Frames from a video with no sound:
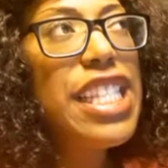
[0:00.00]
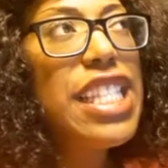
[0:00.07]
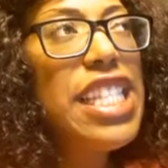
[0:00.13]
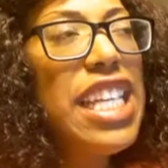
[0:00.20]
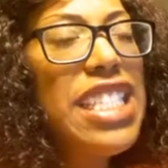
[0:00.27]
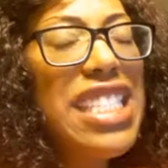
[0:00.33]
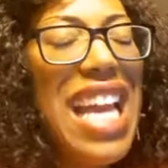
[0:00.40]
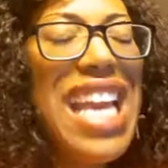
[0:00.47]

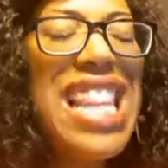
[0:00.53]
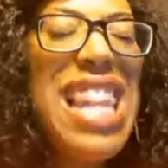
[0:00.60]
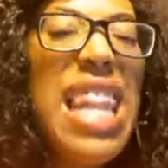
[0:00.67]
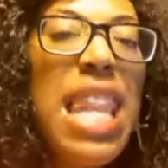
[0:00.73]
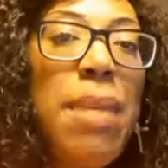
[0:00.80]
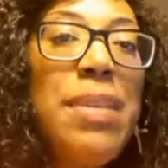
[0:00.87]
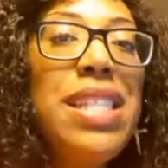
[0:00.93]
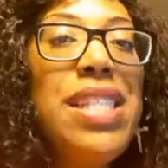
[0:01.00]
such a
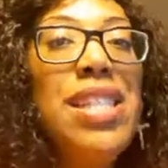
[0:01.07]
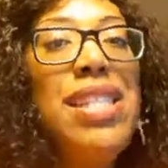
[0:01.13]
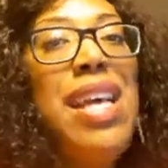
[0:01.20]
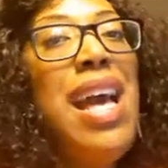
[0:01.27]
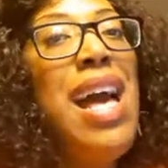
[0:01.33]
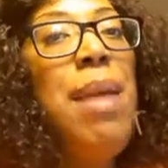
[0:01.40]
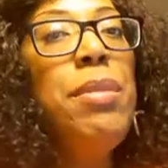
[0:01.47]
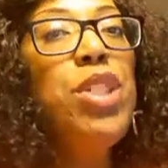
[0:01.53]
limited
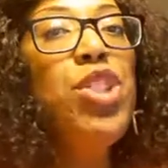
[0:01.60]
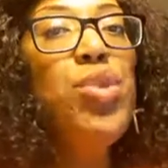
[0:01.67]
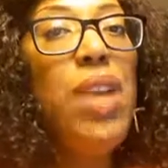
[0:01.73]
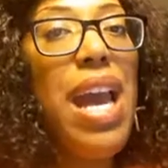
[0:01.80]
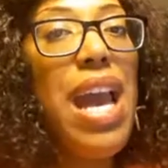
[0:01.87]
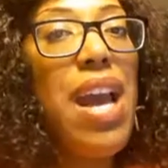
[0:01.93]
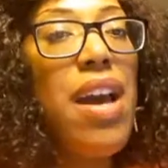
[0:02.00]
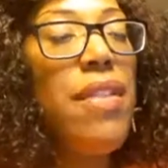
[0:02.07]
time that you
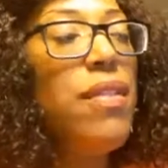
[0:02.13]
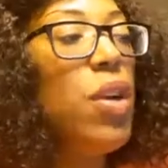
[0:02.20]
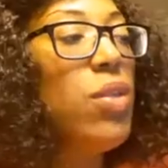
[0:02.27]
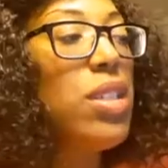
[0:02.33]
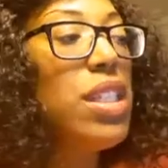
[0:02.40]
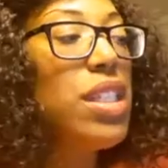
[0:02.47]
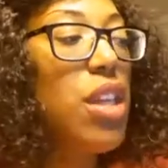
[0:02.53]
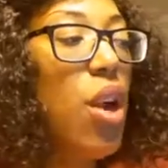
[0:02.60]
have on
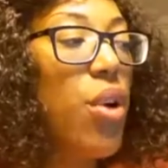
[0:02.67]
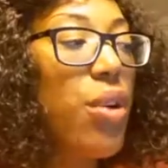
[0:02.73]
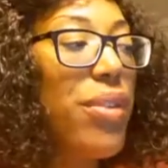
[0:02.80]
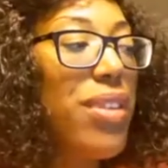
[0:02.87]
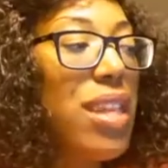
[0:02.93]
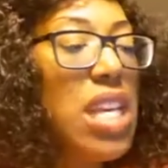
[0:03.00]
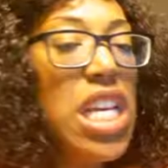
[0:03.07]
this earth.